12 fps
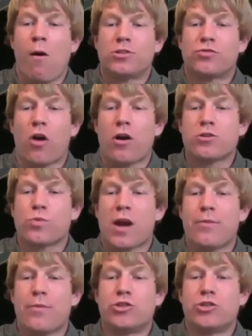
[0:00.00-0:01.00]
As far as what
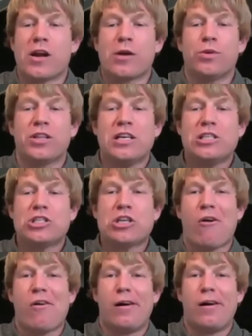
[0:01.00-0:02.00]
I would drink with this,
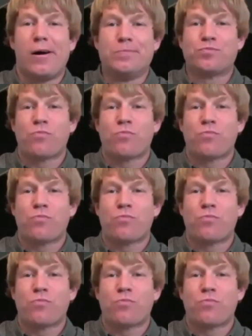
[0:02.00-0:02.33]
I